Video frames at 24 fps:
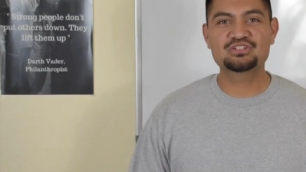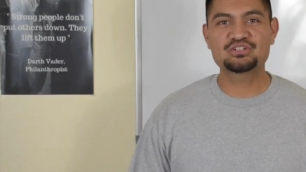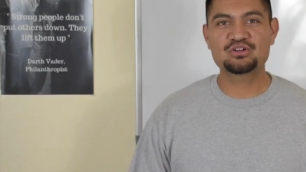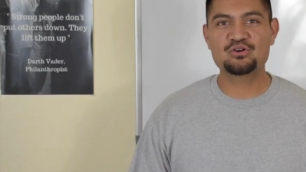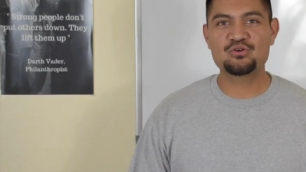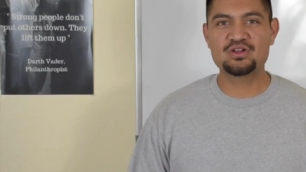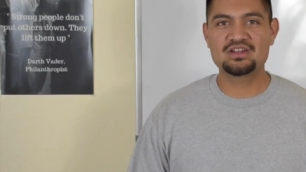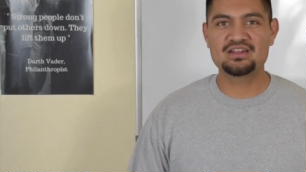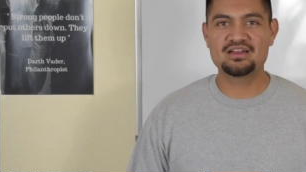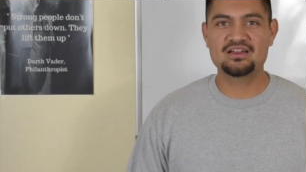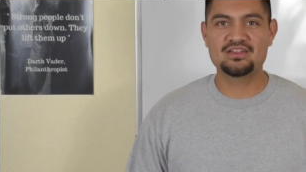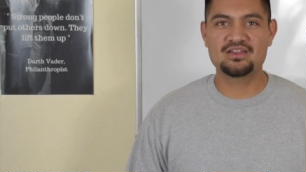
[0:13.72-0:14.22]
what's
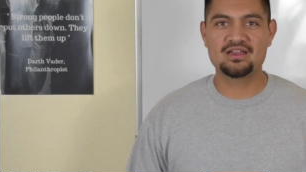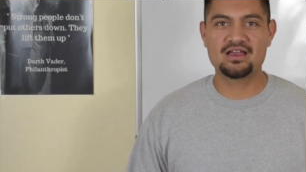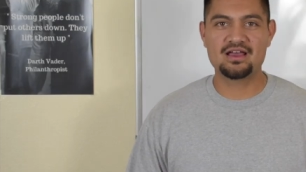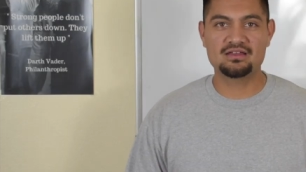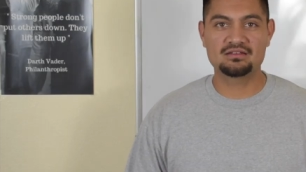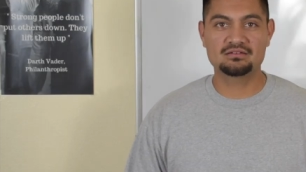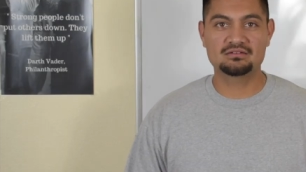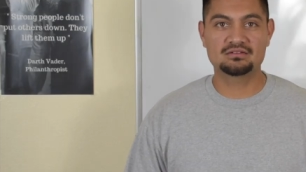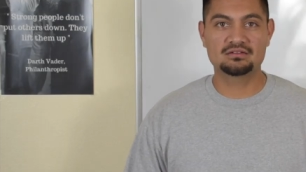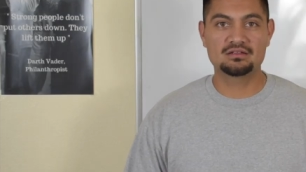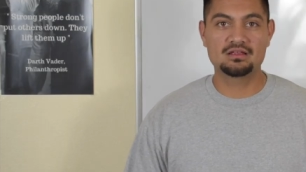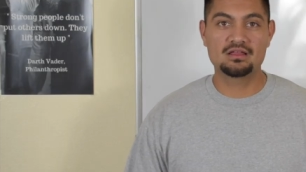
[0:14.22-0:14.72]
going on, you
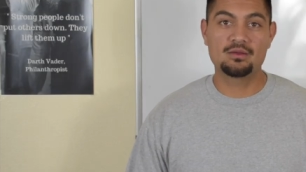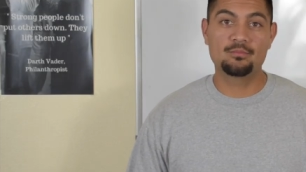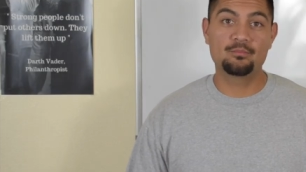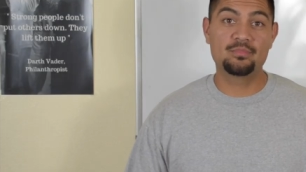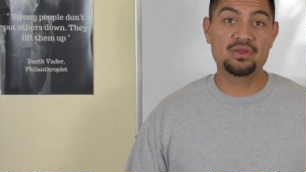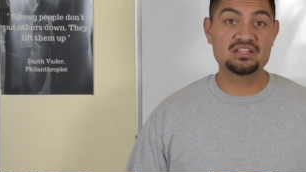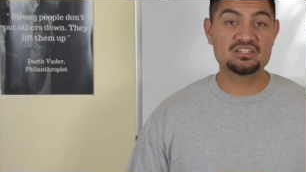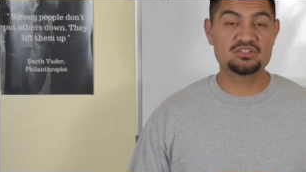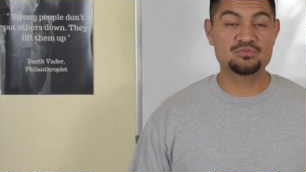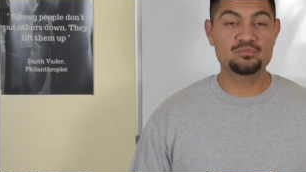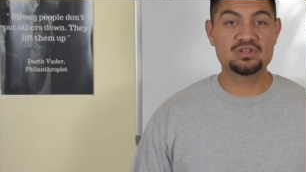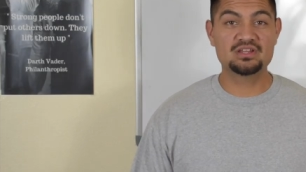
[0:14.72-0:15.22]
guys?
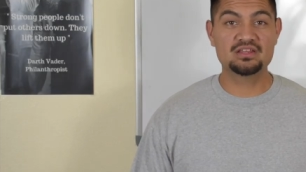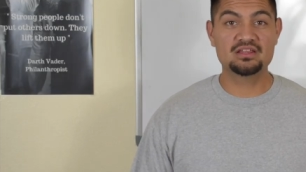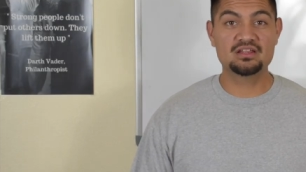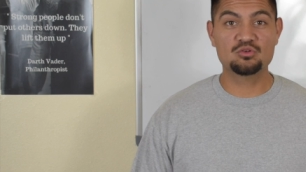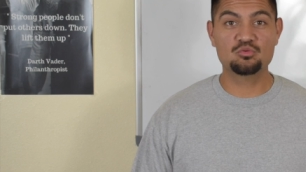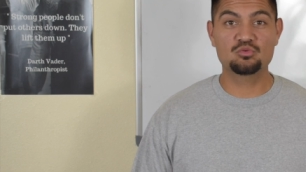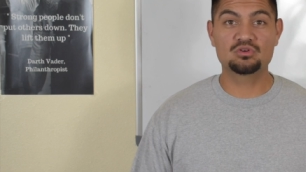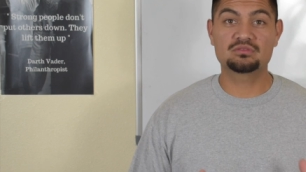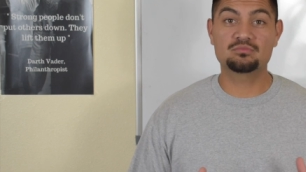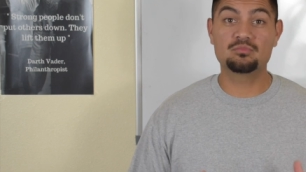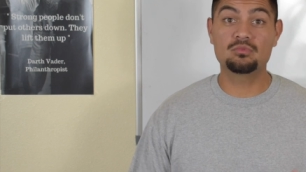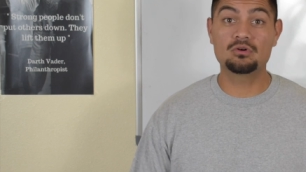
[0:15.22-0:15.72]
Benjamin here
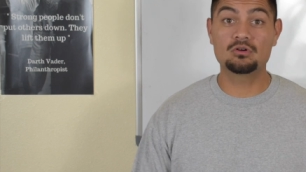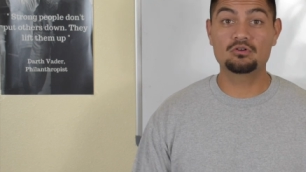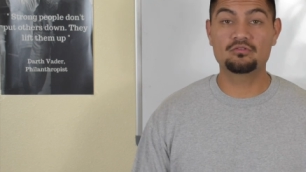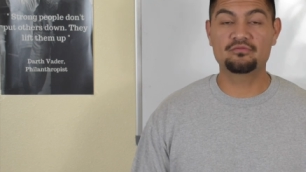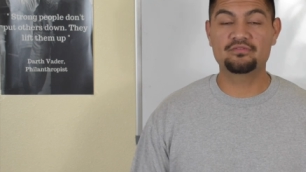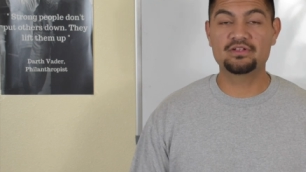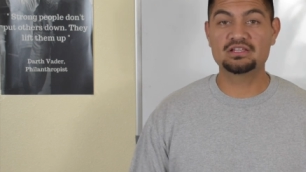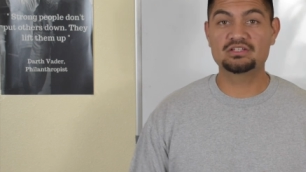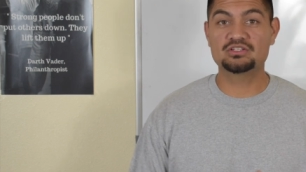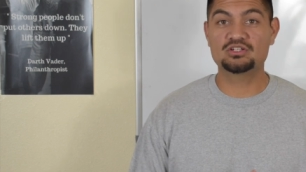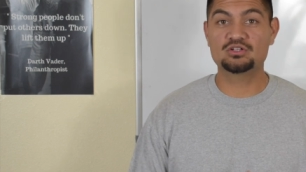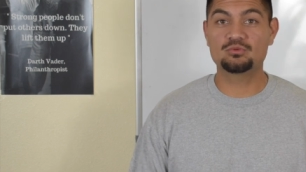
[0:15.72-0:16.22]
with
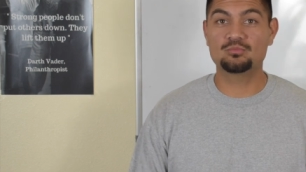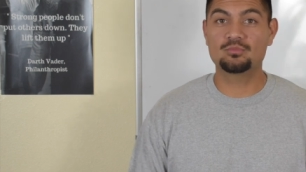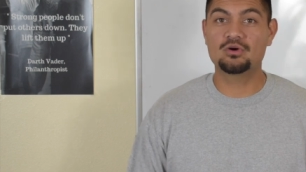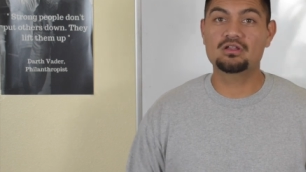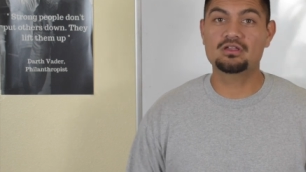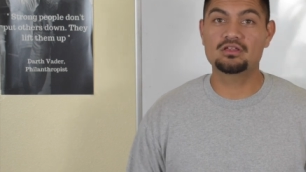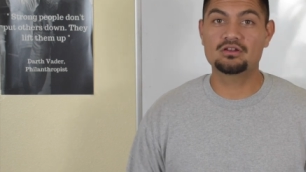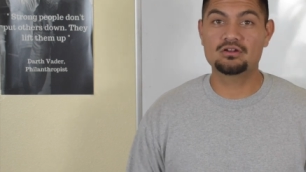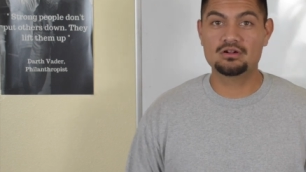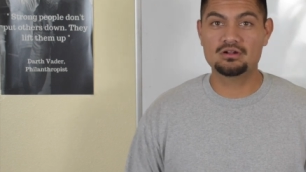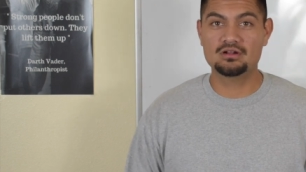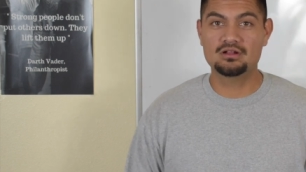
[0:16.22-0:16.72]
Motivational
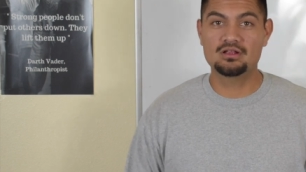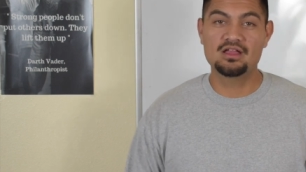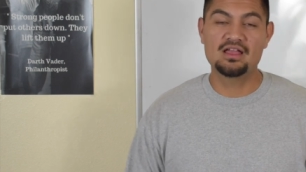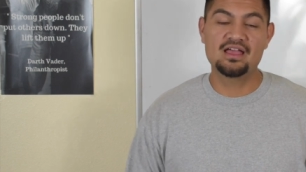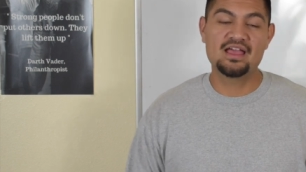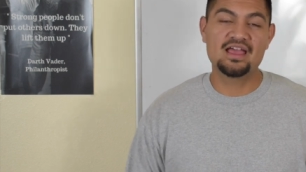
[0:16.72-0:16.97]
Marketer,